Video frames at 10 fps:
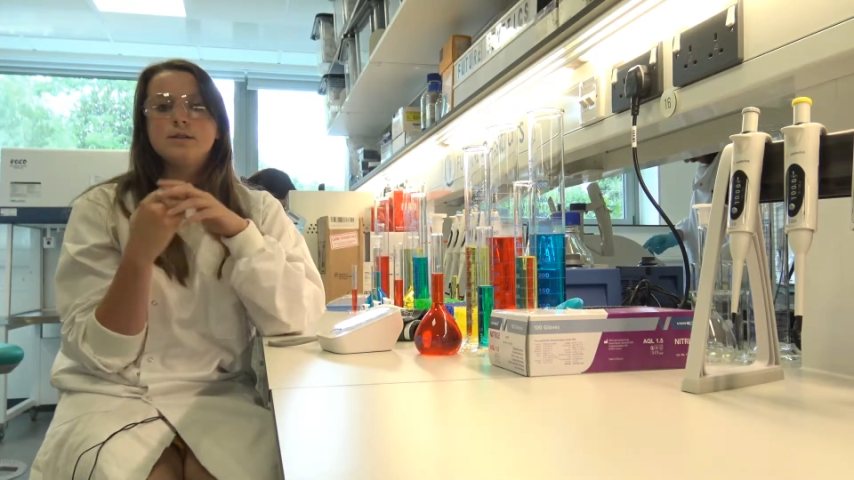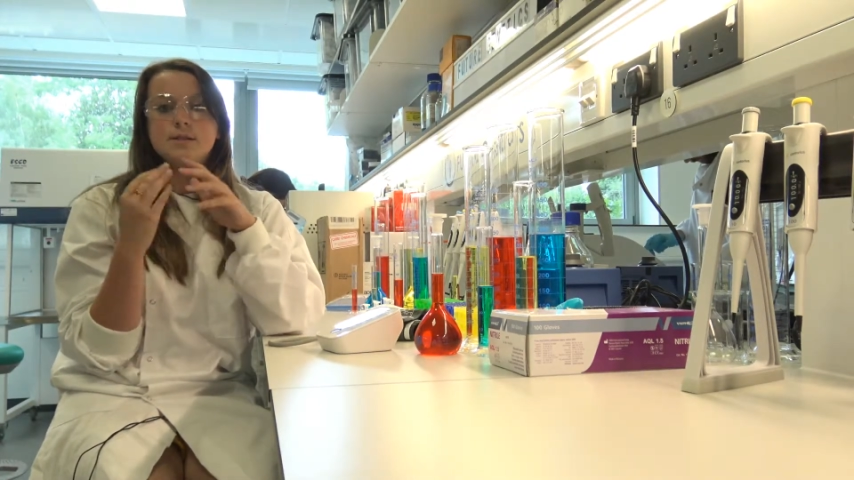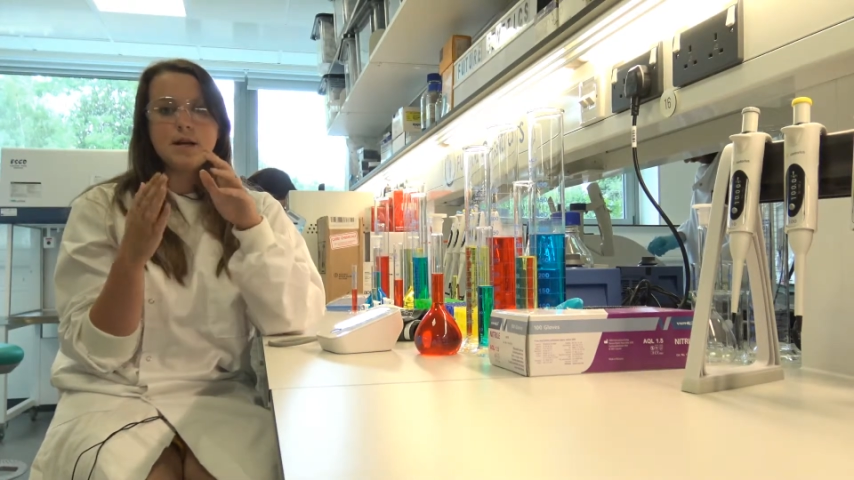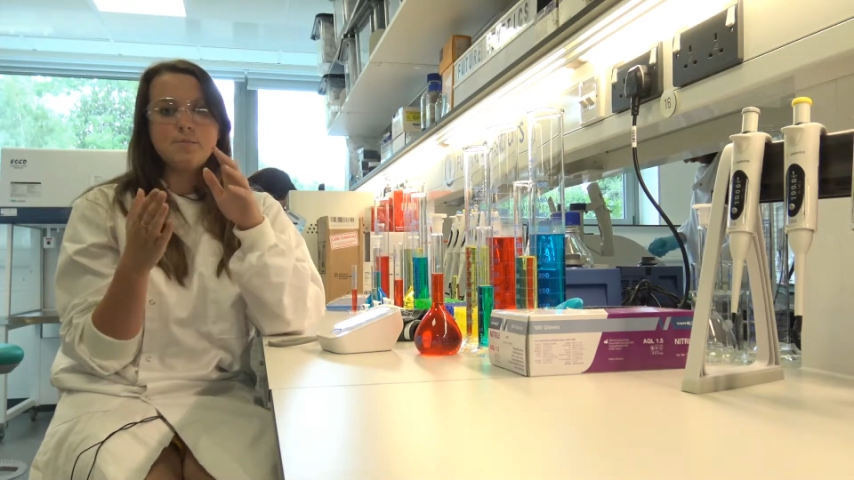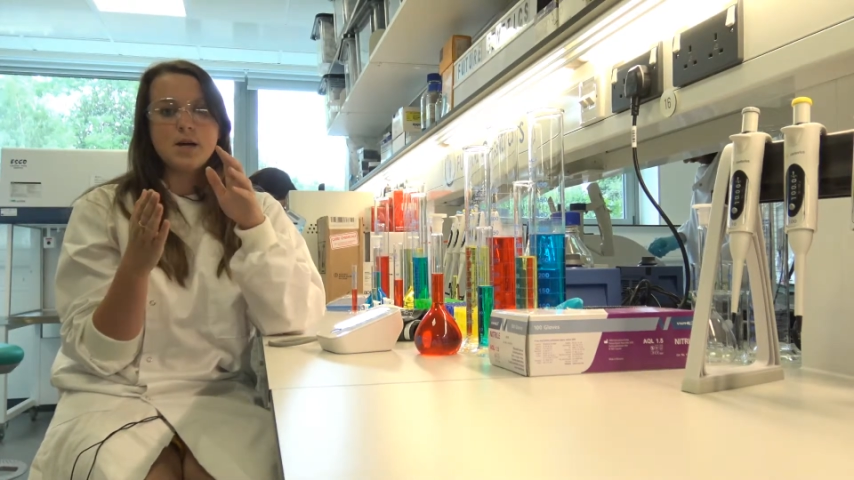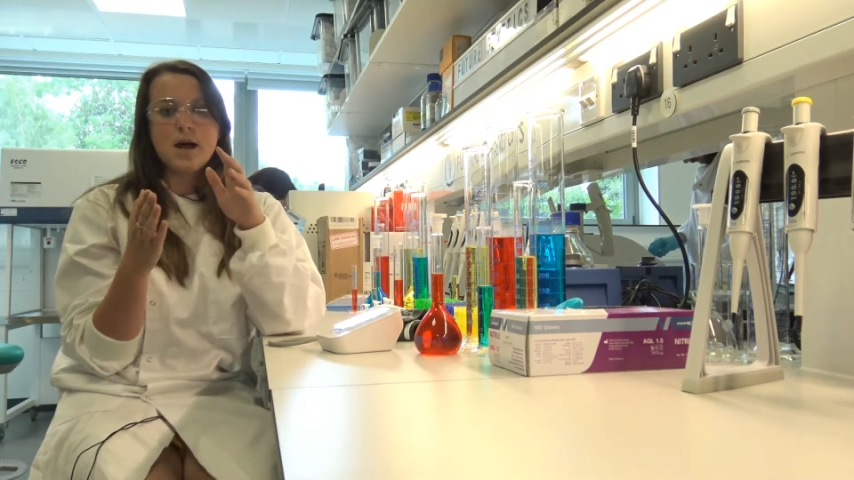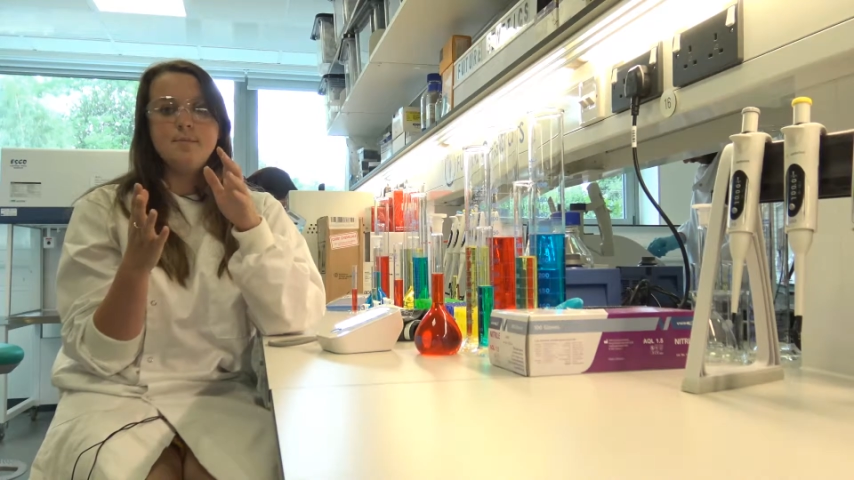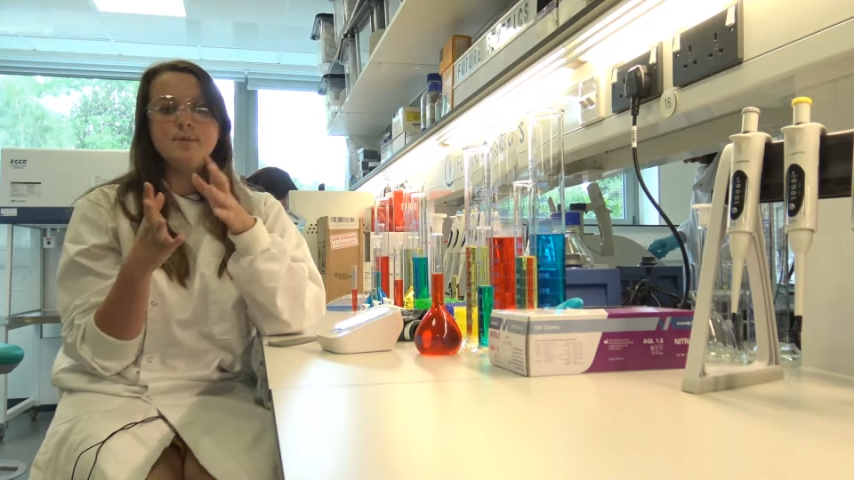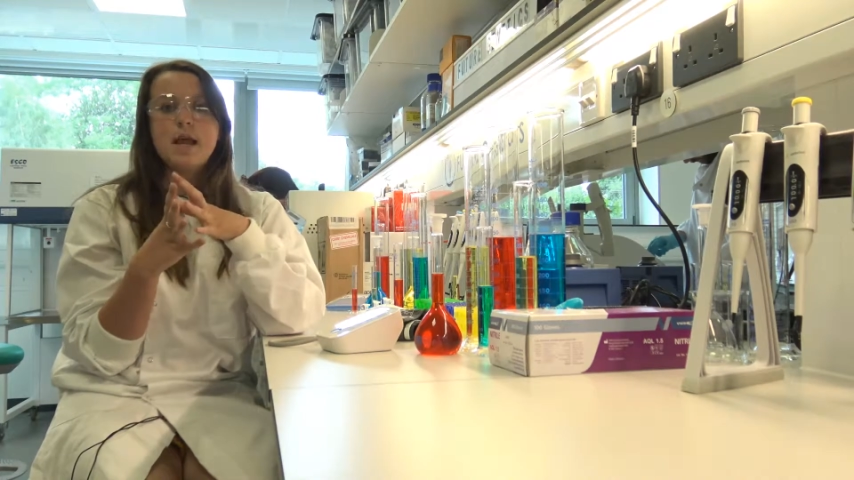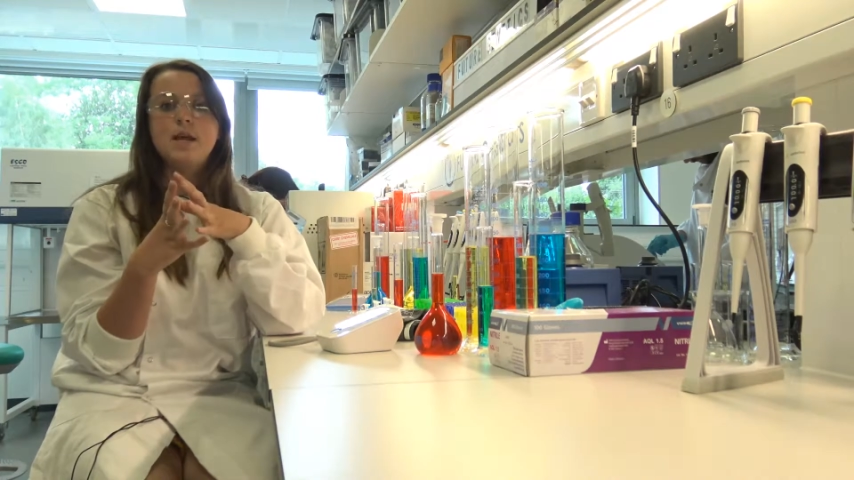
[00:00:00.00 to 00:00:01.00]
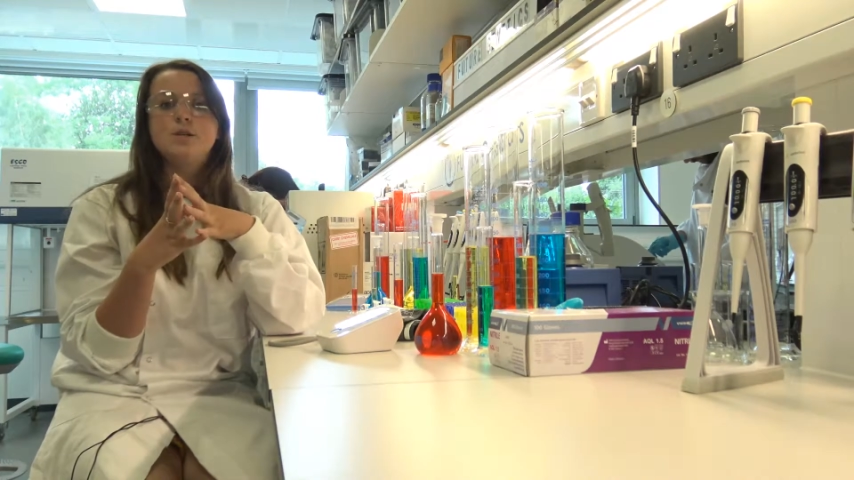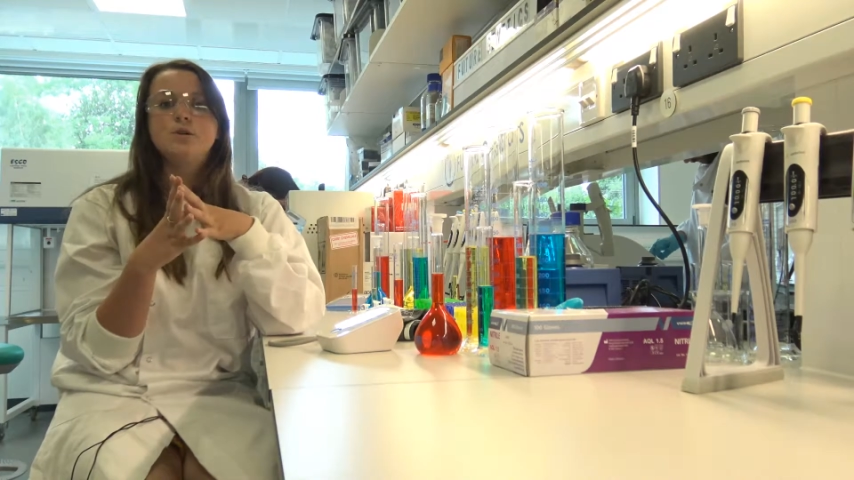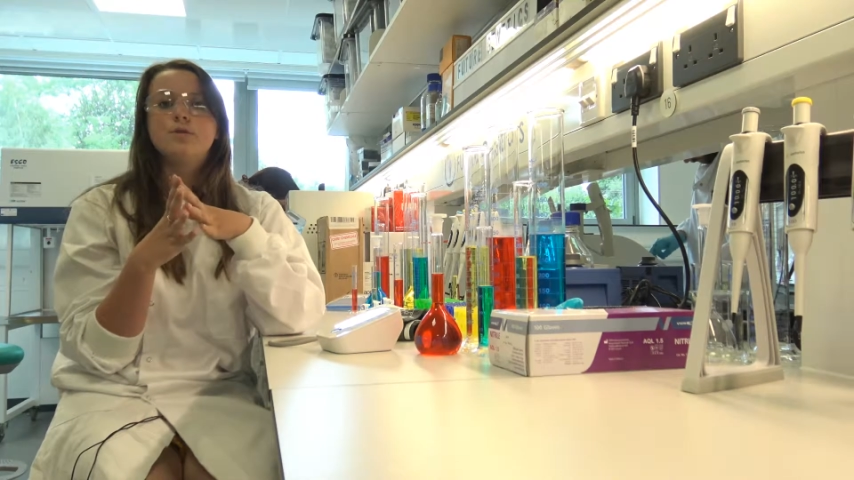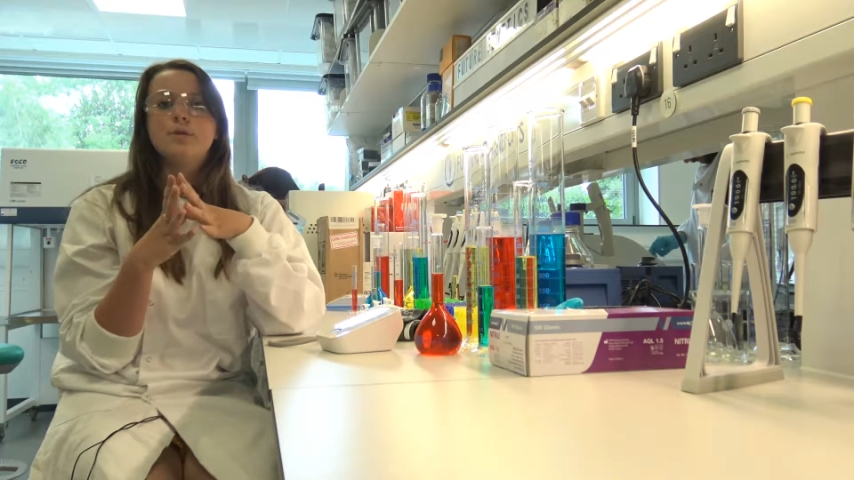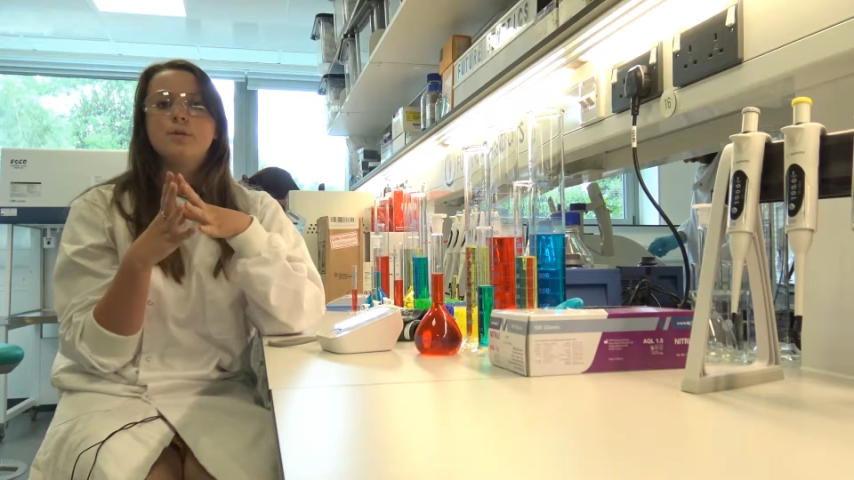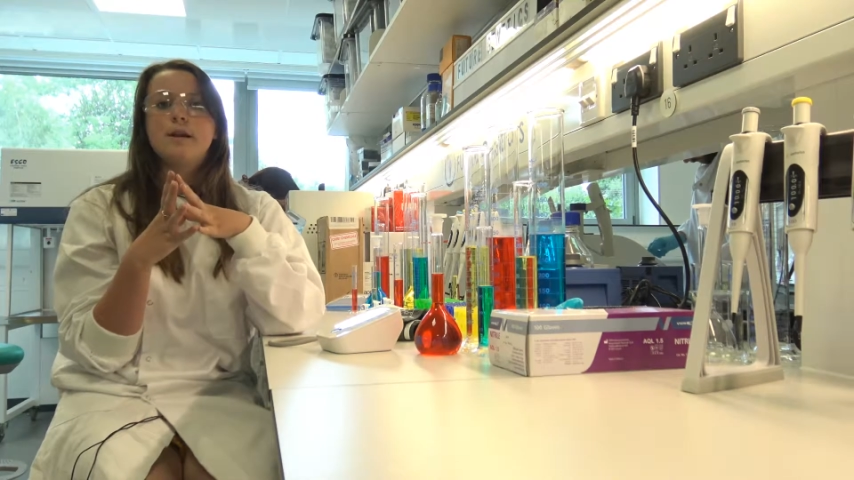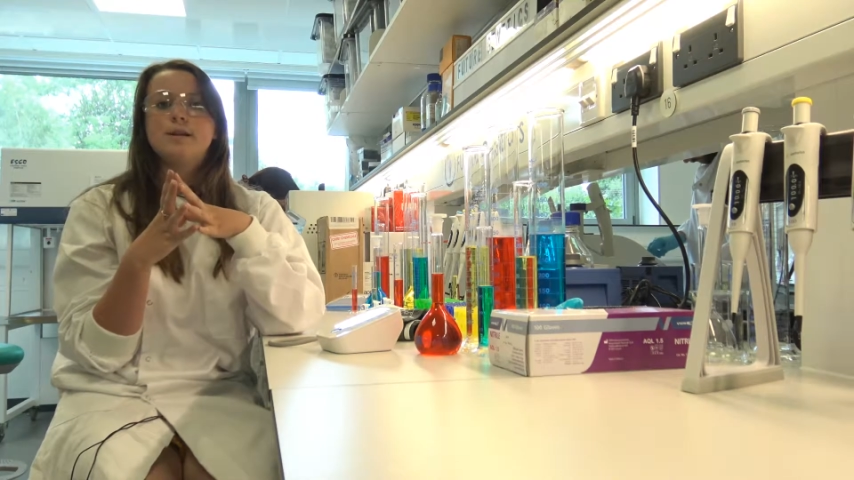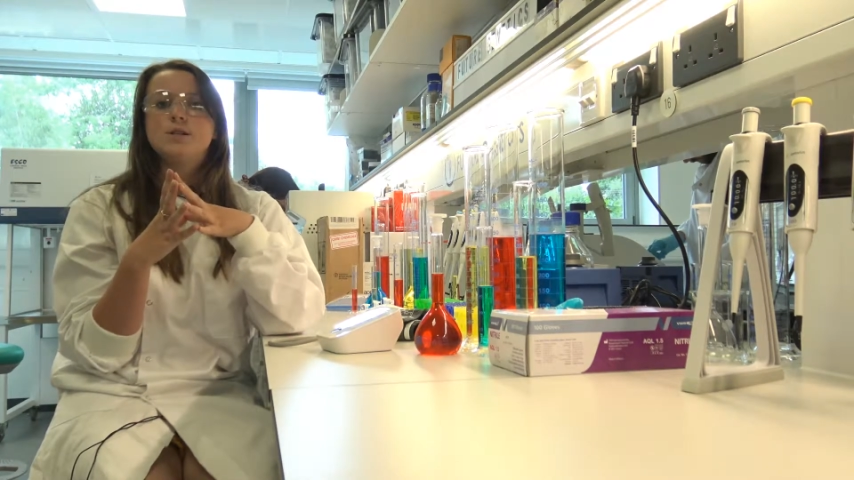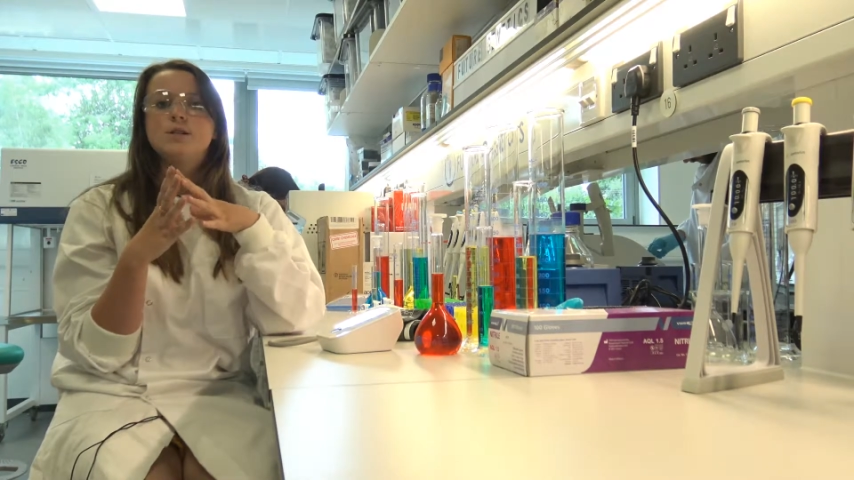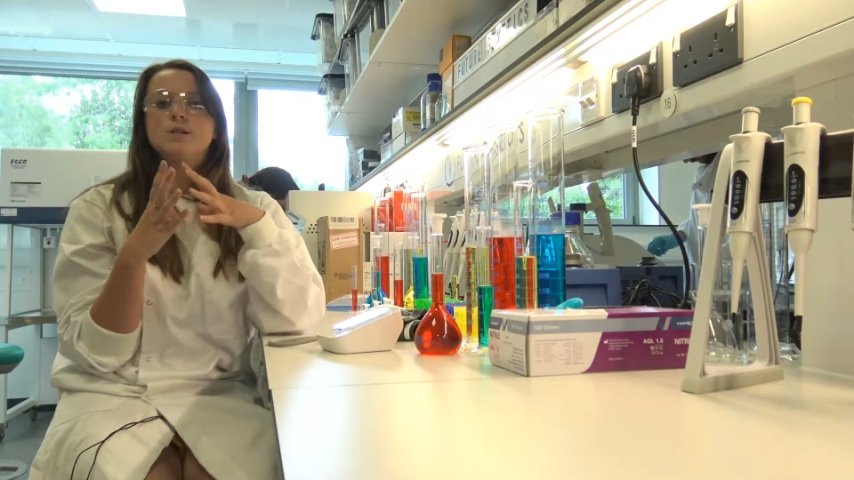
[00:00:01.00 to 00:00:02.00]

Sometimes atrial fibrillation